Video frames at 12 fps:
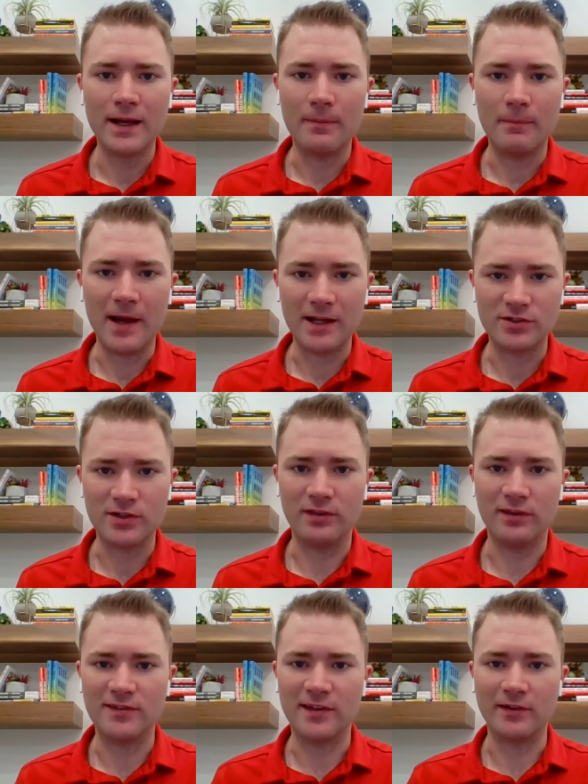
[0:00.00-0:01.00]
matching
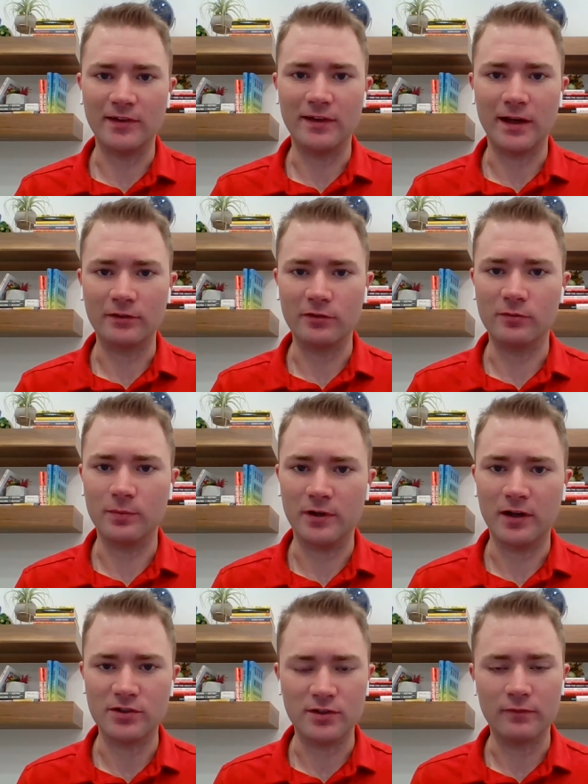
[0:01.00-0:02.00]
the selling doctor's production.